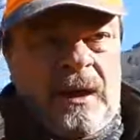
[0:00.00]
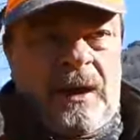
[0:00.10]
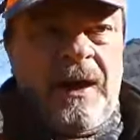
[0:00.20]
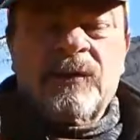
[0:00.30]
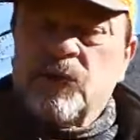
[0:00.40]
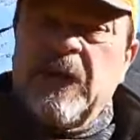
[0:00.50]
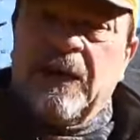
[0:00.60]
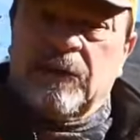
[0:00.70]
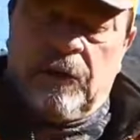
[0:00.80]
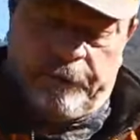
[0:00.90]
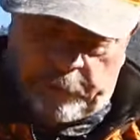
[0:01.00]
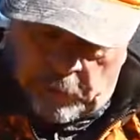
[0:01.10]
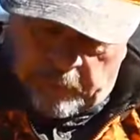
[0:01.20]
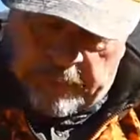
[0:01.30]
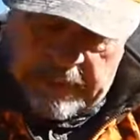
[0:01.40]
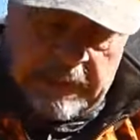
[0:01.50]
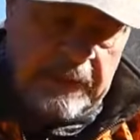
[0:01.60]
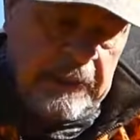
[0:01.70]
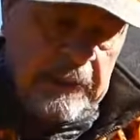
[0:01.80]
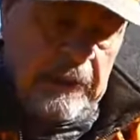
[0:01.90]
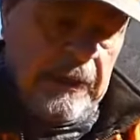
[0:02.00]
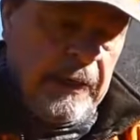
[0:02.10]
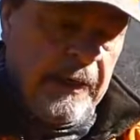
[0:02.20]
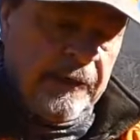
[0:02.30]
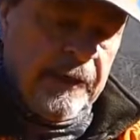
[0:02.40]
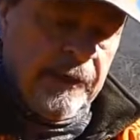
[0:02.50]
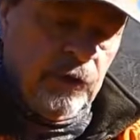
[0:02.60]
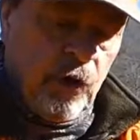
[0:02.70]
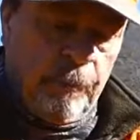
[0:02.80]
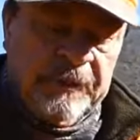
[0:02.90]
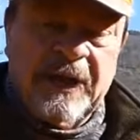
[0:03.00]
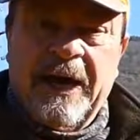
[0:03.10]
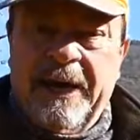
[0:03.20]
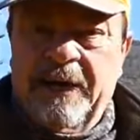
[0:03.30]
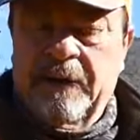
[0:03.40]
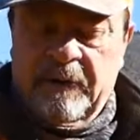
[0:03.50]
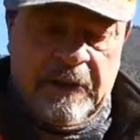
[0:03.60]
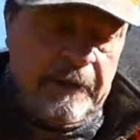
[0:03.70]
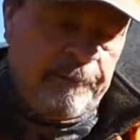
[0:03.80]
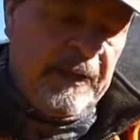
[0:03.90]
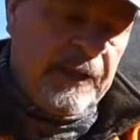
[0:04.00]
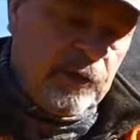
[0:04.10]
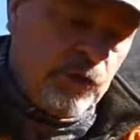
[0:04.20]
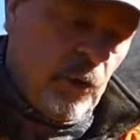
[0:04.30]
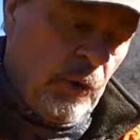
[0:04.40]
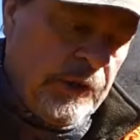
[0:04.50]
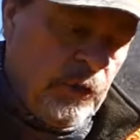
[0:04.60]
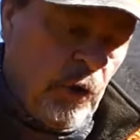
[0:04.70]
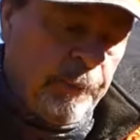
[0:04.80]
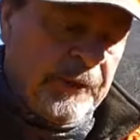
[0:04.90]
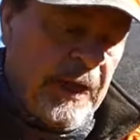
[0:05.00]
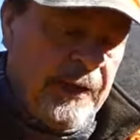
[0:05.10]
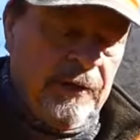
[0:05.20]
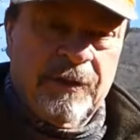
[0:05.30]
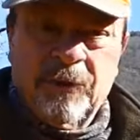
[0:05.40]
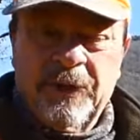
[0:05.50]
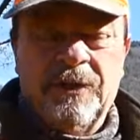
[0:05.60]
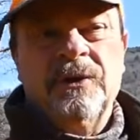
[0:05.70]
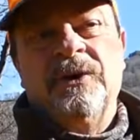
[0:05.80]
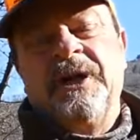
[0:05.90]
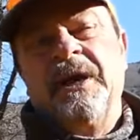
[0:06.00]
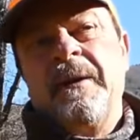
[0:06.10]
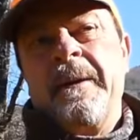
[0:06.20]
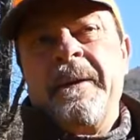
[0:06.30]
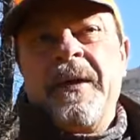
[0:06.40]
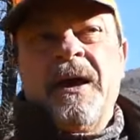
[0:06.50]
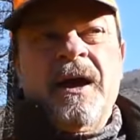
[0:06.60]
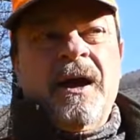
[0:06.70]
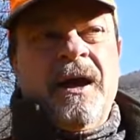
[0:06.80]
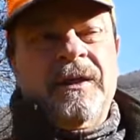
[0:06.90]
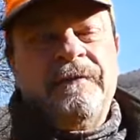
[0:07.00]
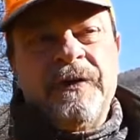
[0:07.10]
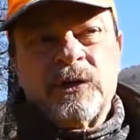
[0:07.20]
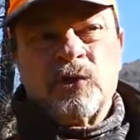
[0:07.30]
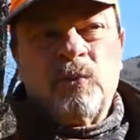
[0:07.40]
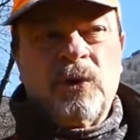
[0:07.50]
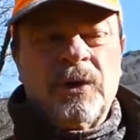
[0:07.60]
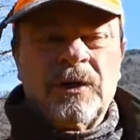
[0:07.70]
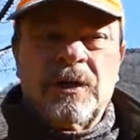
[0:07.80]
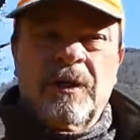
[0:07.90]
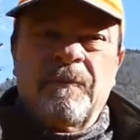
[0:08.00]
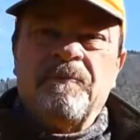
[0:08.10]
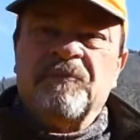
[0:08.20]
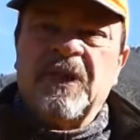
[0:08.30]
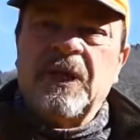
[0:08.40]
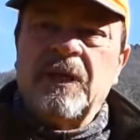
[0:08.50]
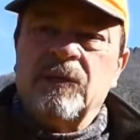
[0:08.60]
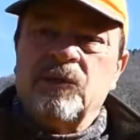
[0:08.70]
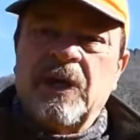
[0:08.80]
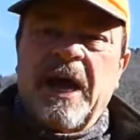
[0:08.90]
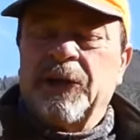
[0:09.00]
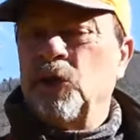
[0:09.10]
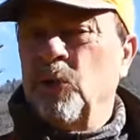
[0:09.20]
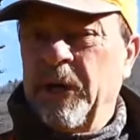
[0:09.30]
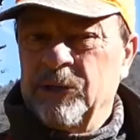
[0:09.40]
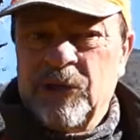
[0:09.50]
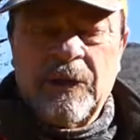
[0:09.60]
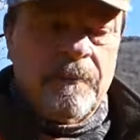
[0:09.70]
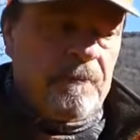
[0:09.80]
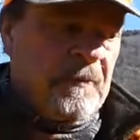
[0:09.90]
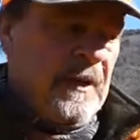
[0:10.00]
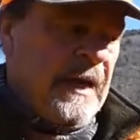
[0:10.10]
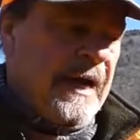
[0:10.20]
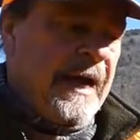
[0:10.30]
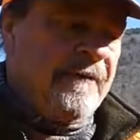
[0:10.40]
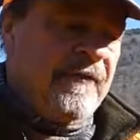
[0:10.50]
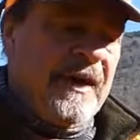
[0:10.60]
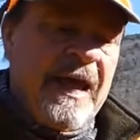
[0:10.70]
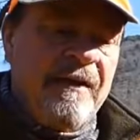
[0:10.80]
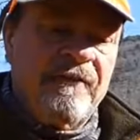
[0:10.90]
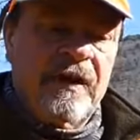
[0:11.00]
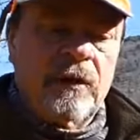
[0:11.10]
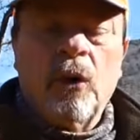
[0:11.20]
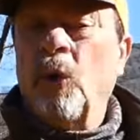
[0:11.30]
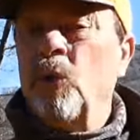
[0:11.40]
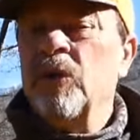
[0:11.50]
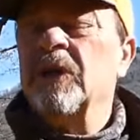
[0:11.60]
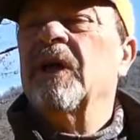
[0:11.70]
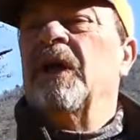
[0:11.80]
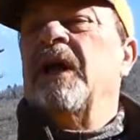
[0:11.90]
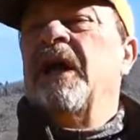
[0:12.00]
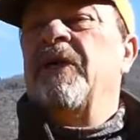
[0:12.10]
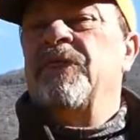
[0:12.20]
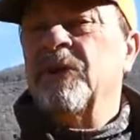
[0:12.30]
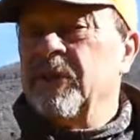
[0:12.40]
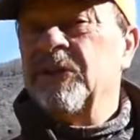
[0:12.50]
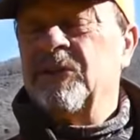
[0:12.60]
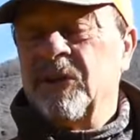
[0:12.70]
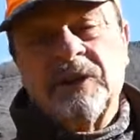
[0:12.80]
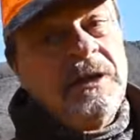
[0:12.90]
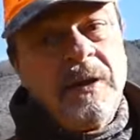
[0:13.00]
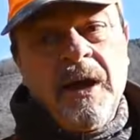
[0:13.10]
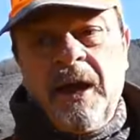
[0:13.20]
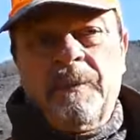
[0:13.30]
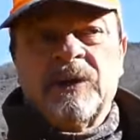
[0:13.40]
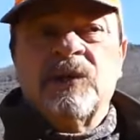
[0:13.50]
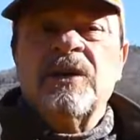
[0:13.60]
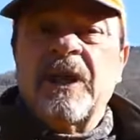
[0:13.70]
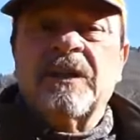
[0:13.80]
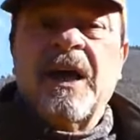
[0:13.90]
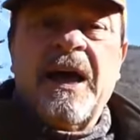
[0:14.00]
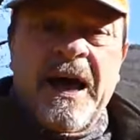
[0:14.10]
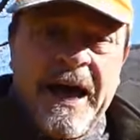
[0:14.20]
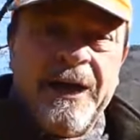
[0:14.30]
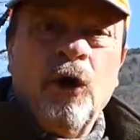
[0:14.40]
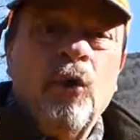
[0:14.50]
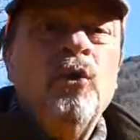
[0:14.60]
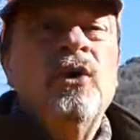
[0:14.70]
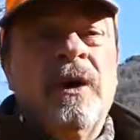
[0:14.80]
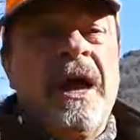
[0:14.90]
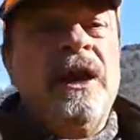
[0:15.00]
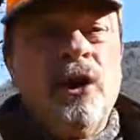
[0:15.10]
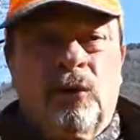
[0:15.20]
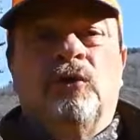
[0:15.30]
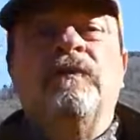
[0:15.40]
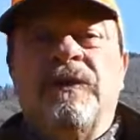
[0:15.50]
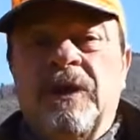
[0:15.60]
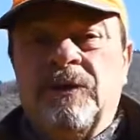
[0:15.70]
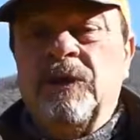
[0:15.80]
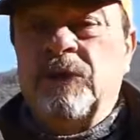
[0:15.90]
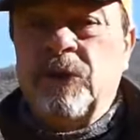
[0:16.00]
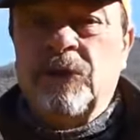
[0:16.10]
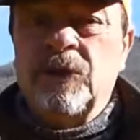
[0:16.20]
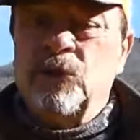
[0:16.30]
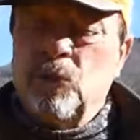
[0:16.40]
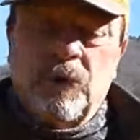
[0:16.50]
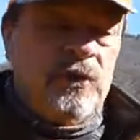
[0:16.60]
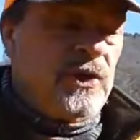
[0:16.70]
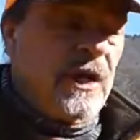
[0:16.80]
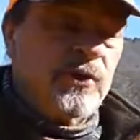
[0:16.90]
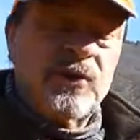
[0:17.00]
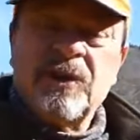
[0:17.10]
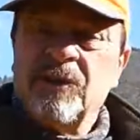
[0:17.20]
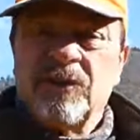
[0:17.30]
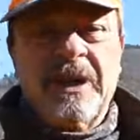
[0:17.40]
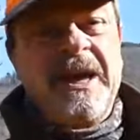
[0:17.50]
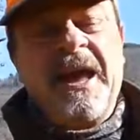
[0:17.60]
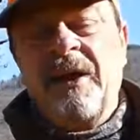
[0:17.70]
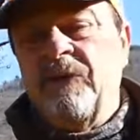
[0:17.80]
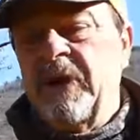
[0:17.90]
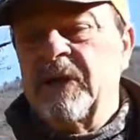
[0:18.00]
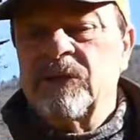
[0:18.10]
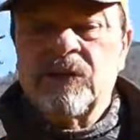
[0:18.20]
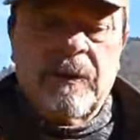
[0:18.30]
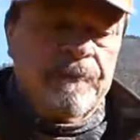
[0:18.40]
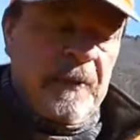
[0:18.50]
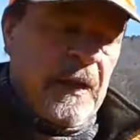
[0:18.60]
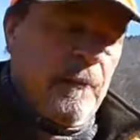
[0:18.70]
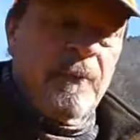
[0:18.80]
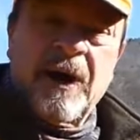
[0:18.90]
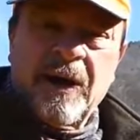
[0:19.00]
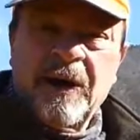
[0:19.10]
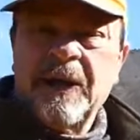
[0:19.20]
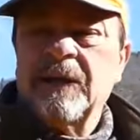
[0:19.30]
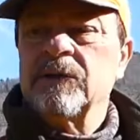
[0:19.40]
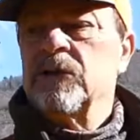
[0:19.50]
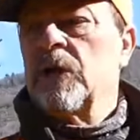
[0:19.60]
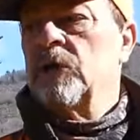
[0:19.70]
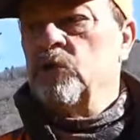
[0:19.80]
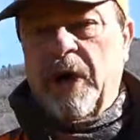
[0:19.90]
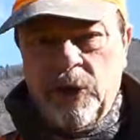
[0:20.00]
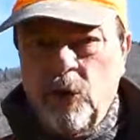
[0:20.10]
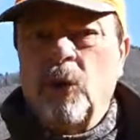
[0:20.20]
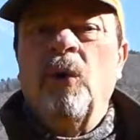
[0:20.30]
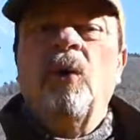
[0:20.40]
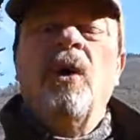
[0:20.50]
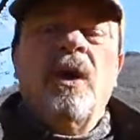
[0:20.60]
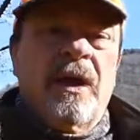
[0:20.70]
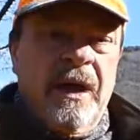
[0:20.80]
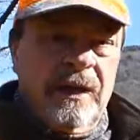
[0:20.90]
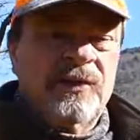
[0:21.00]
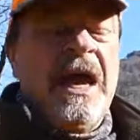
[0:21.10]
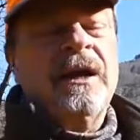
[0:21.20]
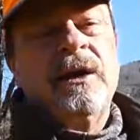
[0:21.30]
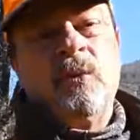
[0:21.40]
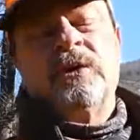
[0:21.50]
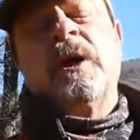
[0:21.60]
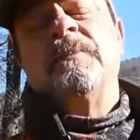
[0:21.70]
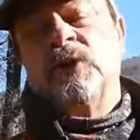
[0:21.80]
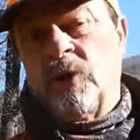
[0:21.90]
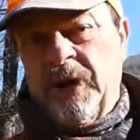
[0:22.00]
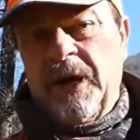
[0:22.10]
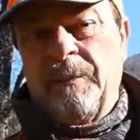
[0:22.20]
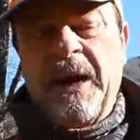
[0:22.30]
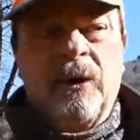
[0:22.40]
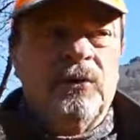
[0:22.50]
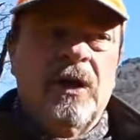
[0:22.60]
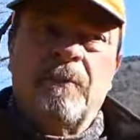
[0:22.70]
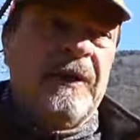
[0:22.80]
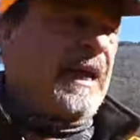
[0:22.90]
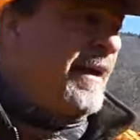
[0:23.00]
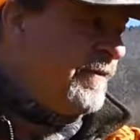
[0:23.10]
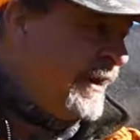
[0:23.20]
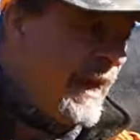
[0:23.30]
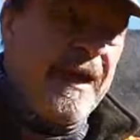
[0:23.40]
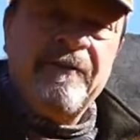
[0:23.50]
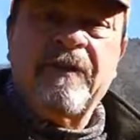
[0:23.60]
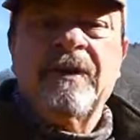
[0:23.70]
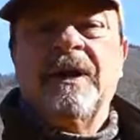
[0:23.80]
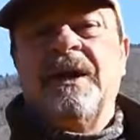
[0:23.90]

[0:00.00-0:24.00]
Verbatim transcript: let's start uh, from uh, uh the Droptine, the Pedersoli Droptine 3030. The first word is accuracy. I have never owned a 3030. I must say that uh, I own a lot of 3030s, Winchesters, Henrys, Marlins, so I know exactly what I'm talking about, but I have never